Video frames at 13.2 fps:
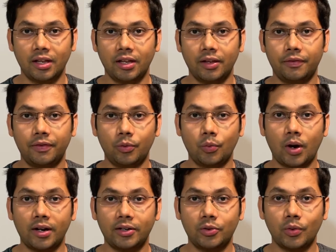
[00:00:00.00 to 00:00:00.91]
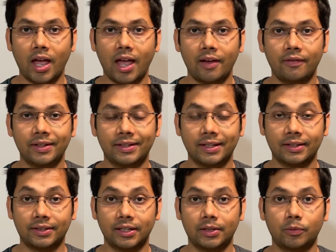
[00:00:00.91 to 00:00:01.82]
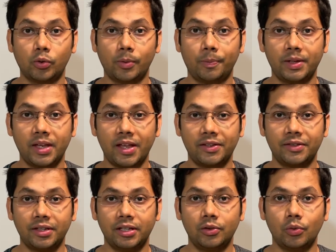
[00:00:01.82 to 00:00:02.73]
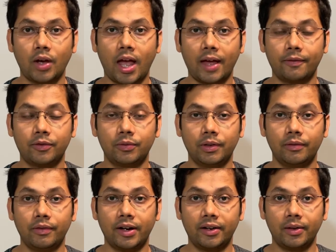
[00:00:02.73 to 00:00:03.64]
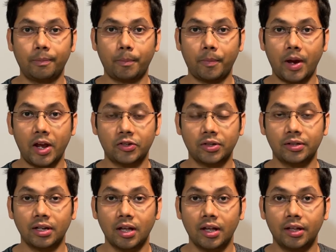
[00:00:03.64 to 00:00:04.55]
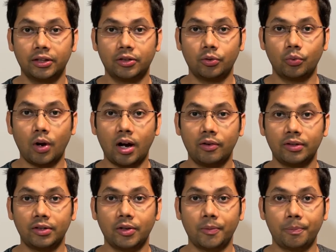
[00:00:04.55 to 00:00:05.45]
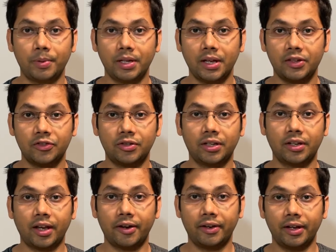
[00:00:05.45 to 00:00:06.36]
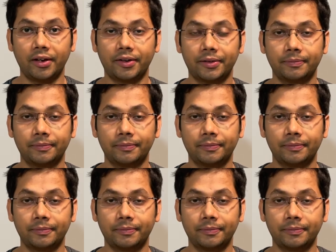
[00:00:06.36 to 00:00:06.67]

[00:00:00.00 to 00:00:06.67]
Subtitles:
If you want to have a successful PhD, you have to be very patient throughout your PhD career.